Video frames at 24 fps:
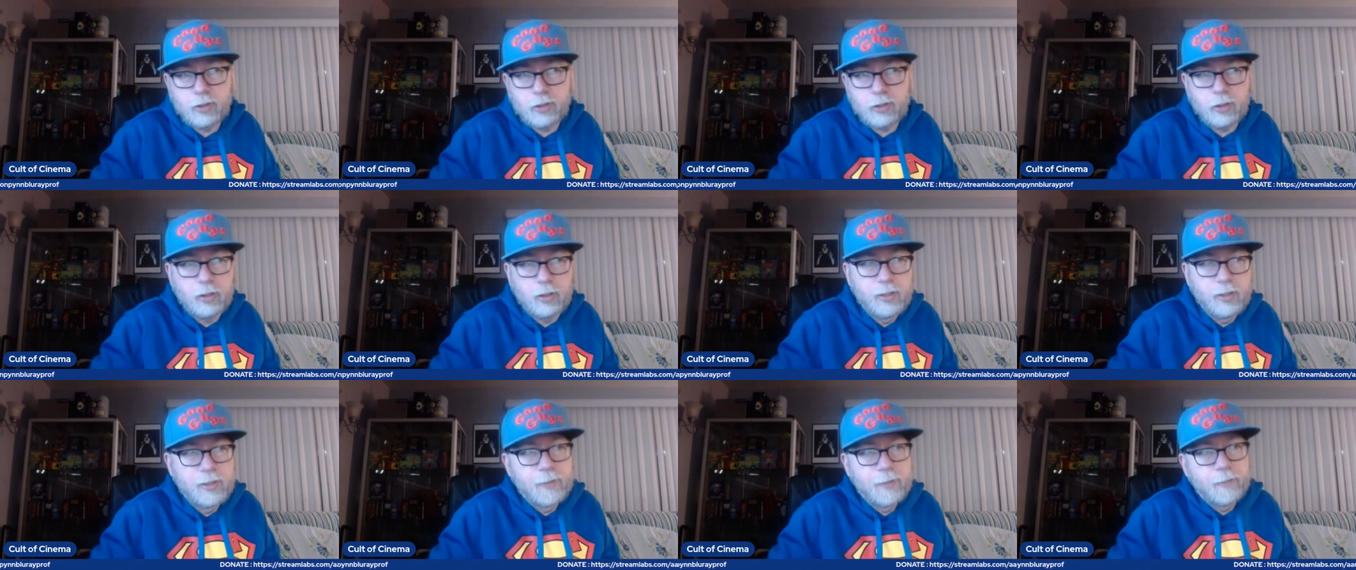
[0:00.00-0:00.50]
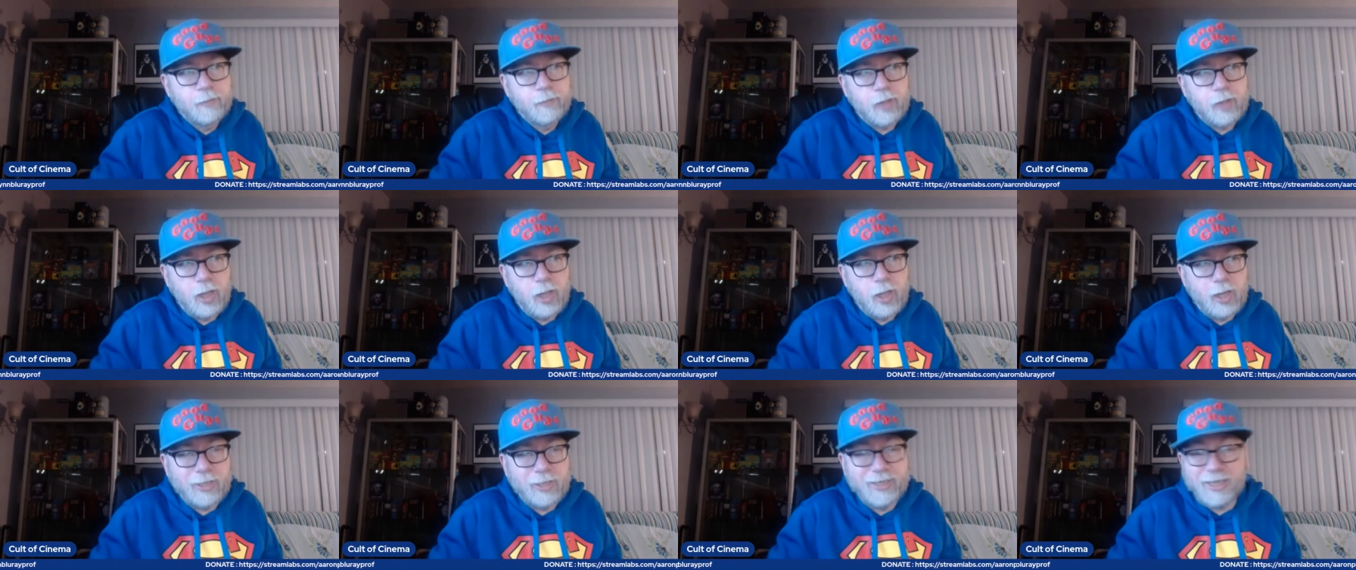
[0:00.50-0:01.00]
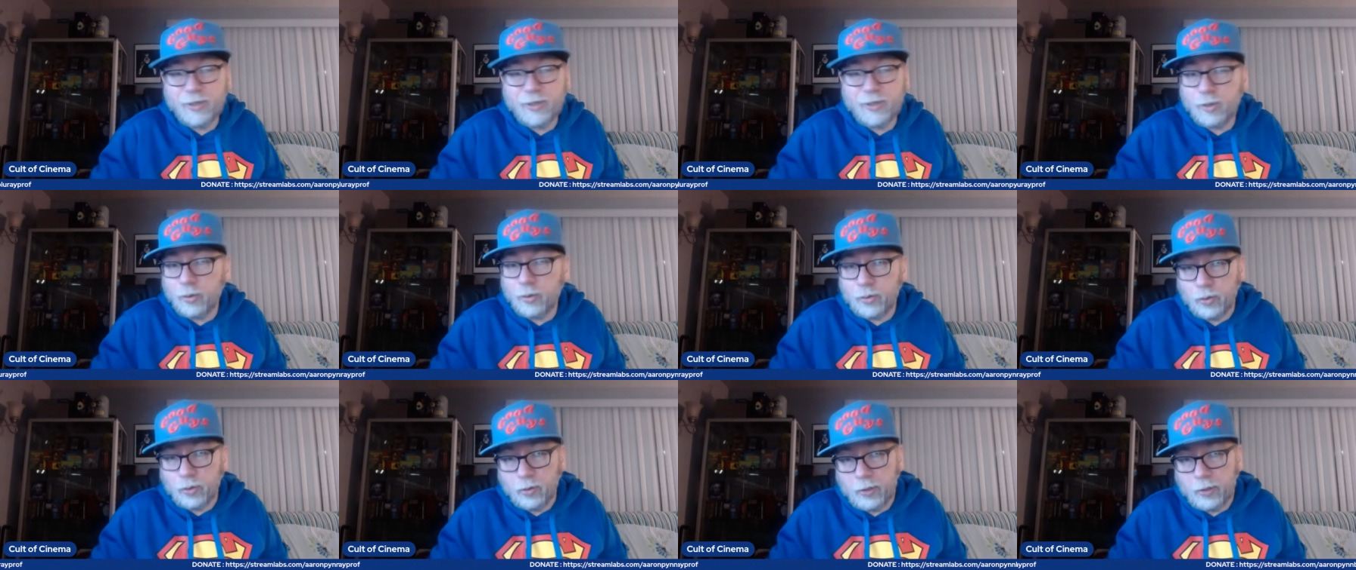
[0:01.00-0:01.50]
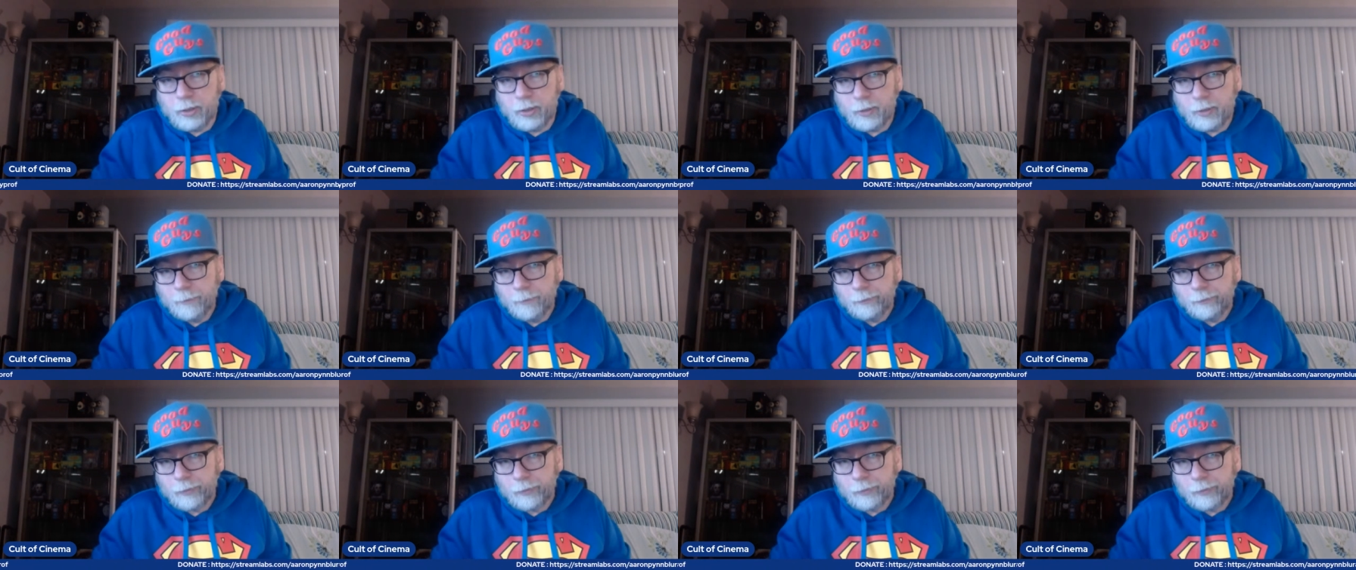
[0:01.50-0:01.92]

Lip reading: So, get those early.